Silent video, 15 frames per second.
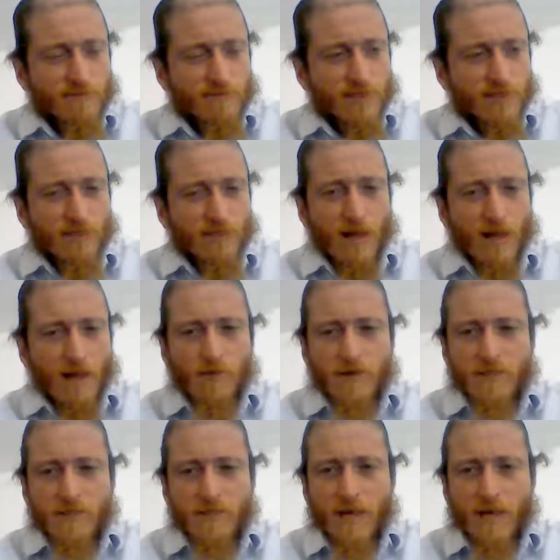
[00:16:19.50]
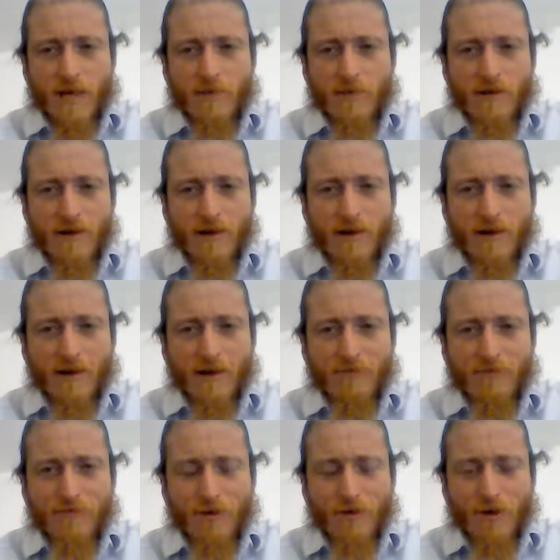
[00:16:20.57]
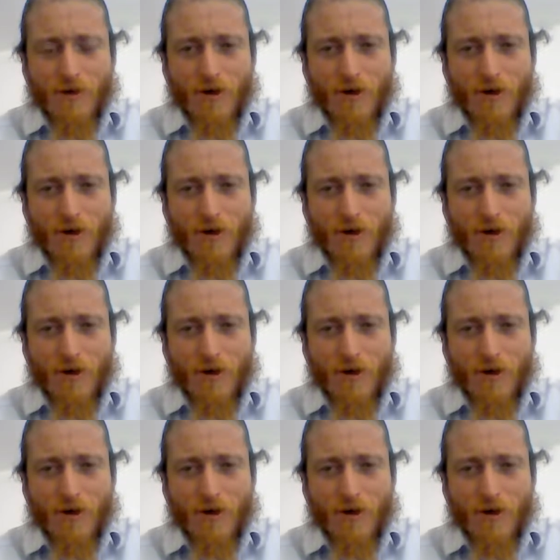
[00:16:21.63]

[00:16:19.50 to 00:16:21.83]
there's a lot more to say, but I have to